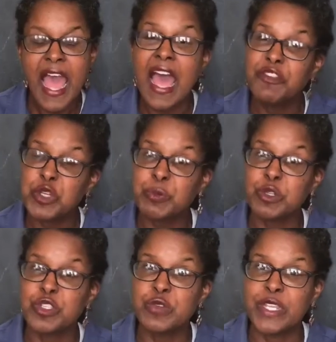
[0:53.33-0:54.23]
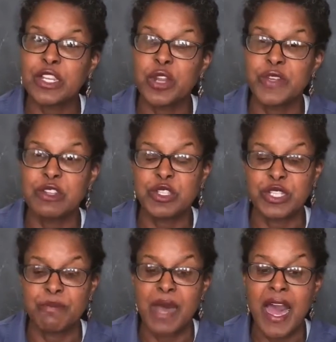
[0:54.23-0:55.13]
After pursuing careers
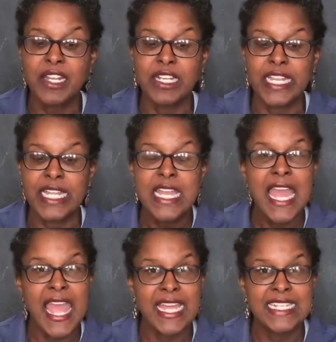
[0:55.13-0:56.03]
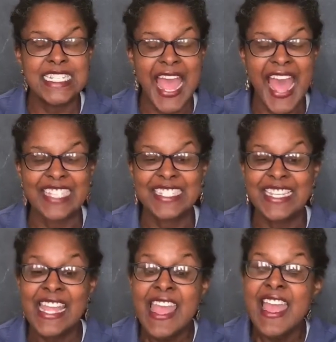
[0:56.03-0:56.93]
in modeling and
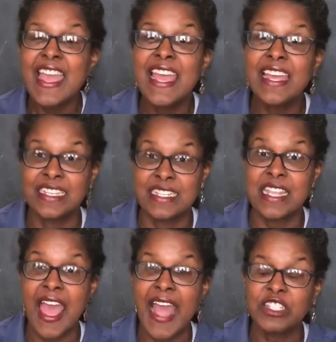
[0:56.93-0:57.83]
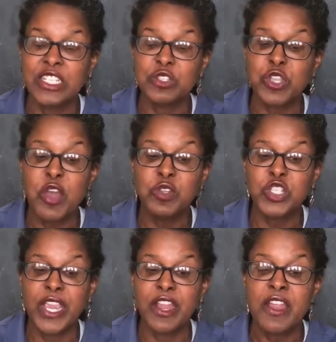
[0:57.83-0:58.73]
acting, and acting as co
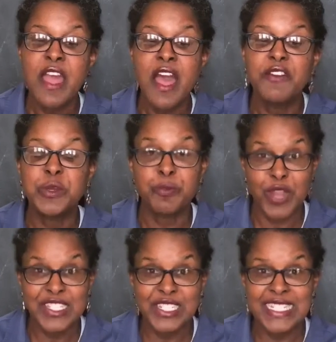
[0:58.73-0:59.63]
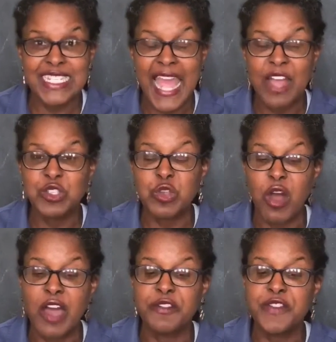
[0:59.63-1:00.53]
chair of the President's Council
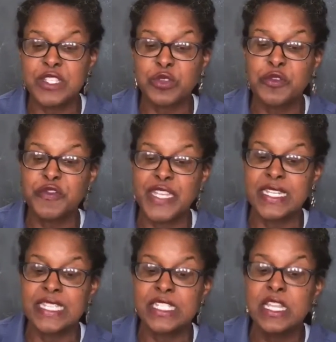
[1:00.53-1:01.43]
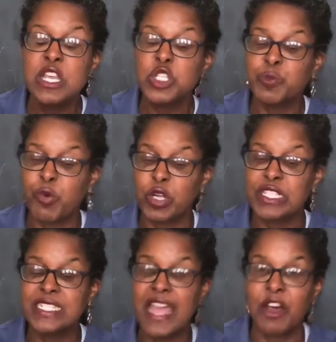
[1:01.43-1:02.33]
on Physical Fitness,
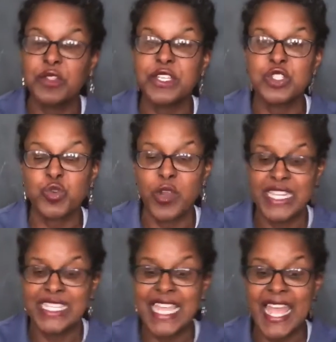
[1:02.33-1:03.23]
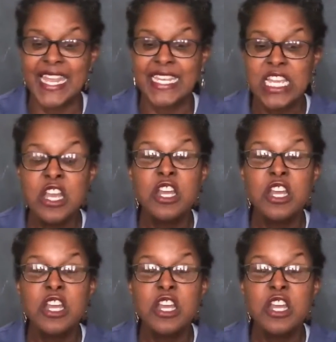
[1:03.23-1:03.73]
Sports, and Health in 2010,